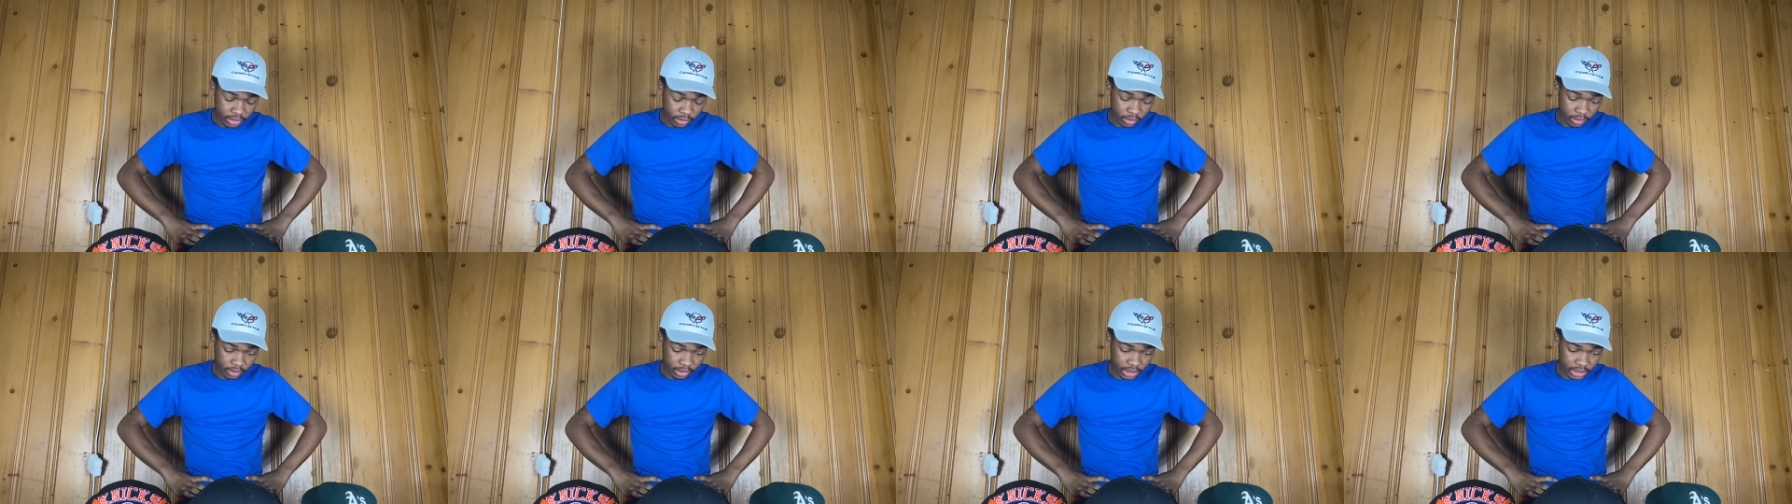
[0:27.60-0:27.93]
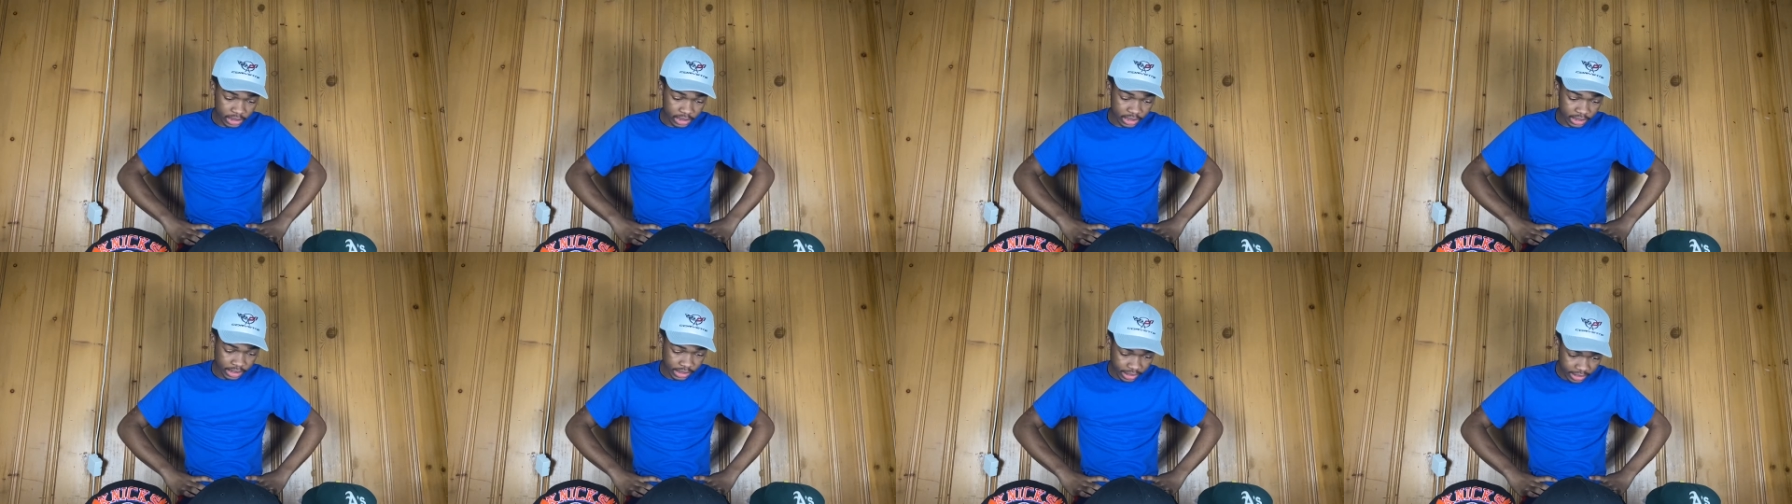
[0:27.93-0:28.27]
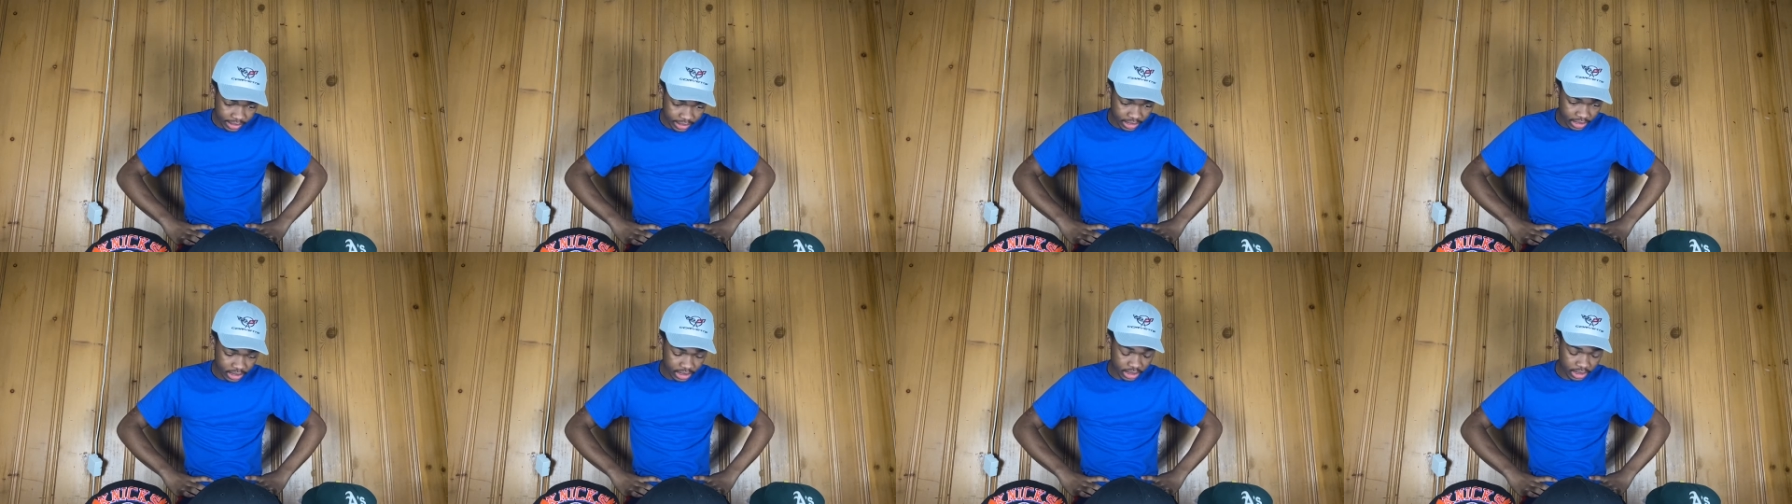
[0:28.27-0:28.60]
on this
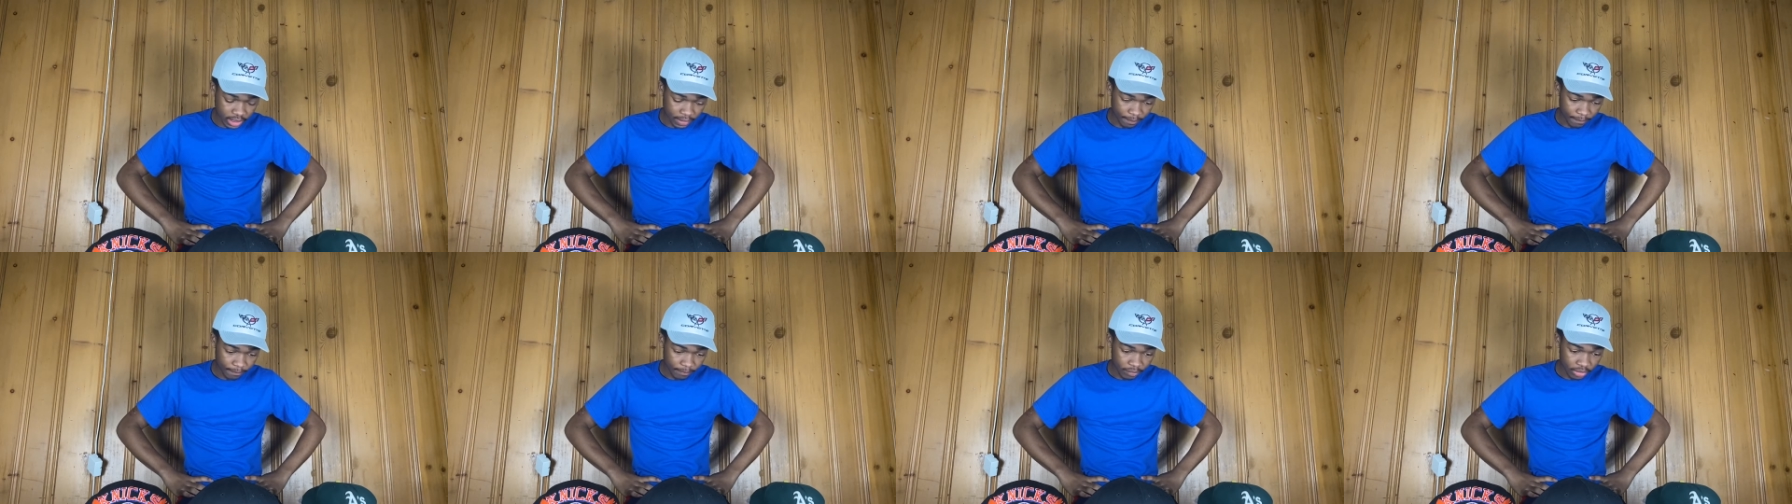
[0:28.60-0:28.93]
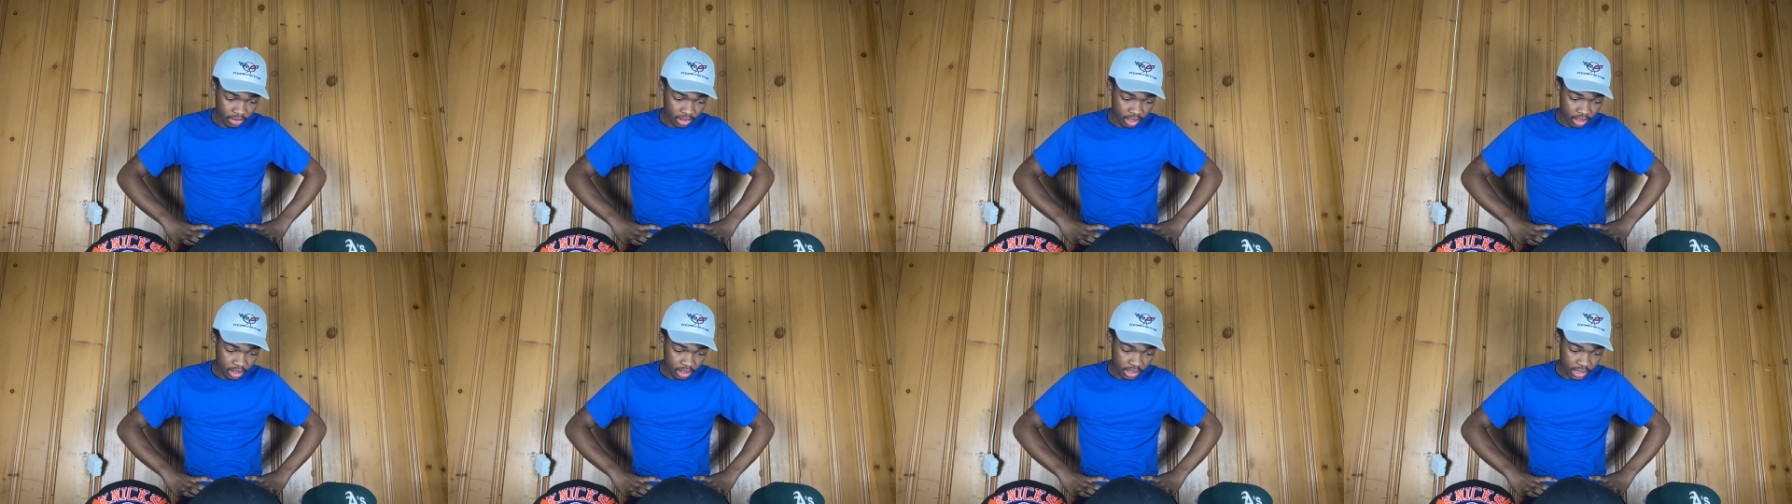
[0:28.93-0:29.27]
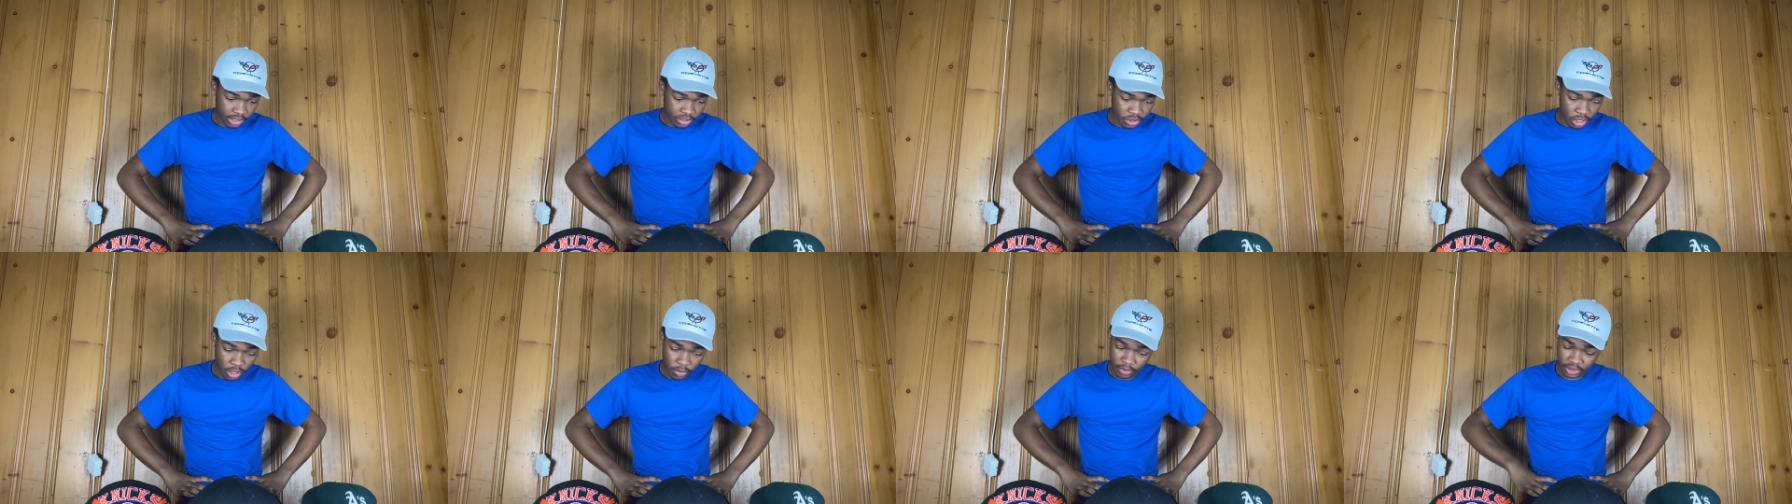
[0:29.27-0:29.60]
list. Let's
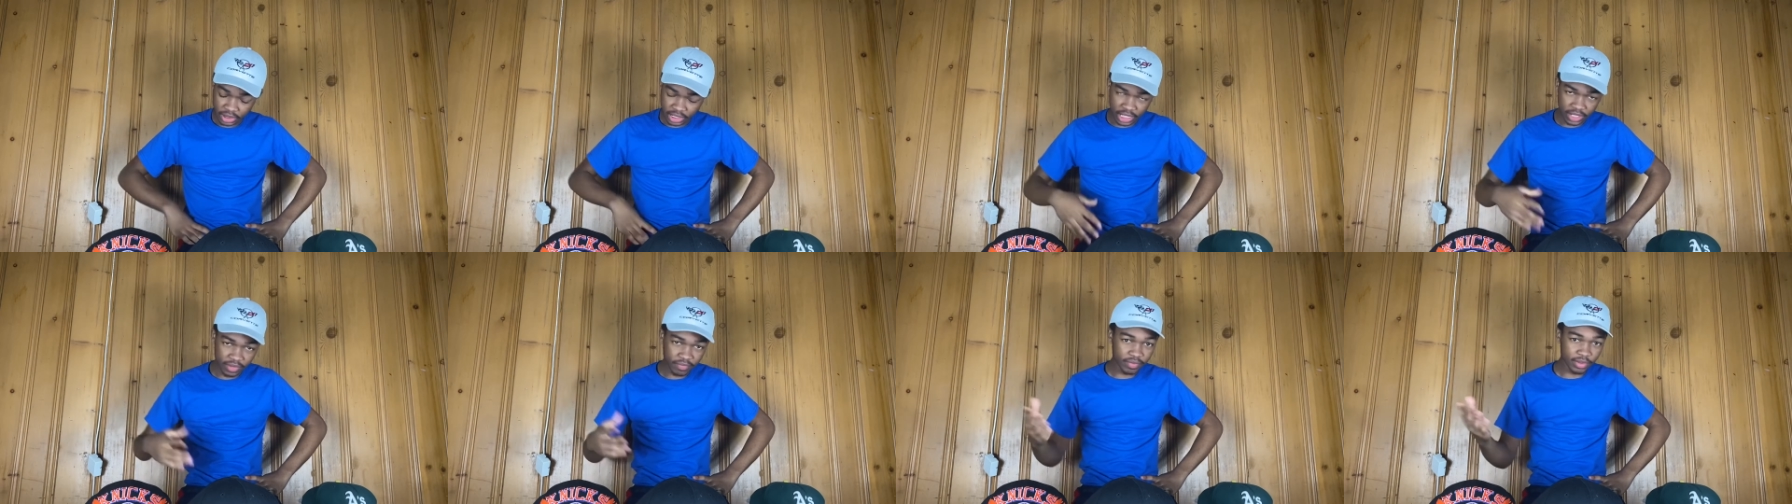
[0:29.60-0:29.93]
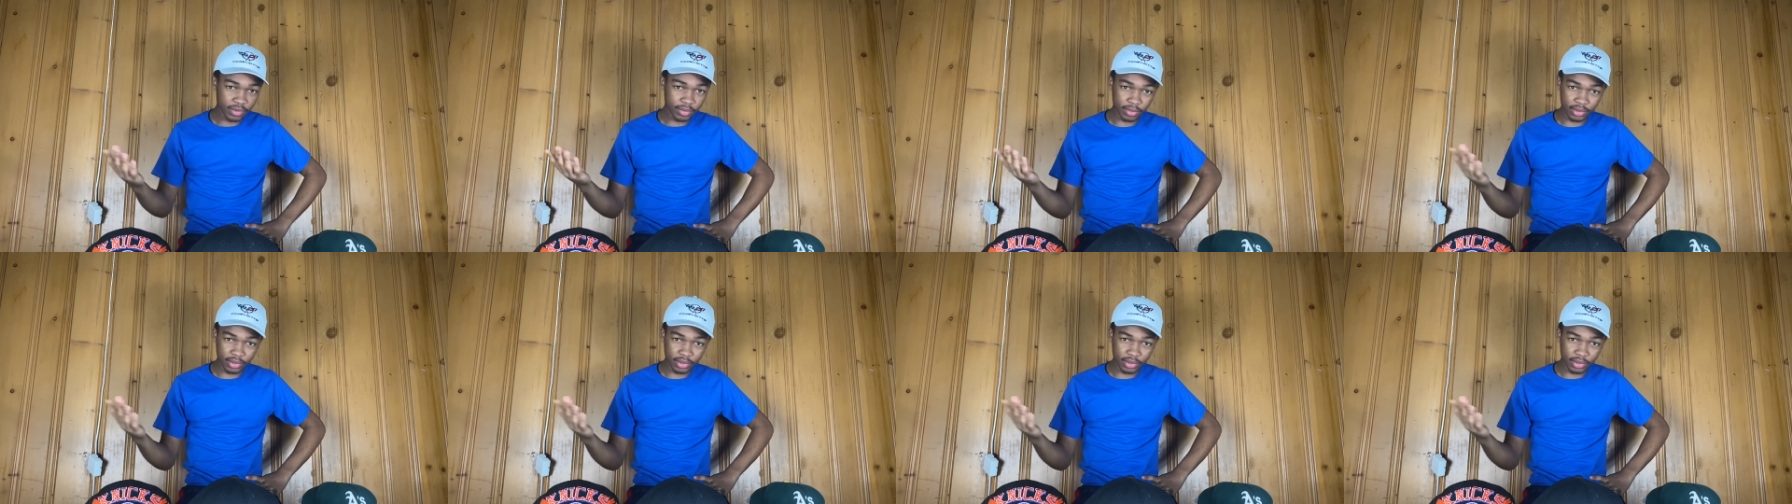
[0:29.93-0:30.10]
go with the MVP.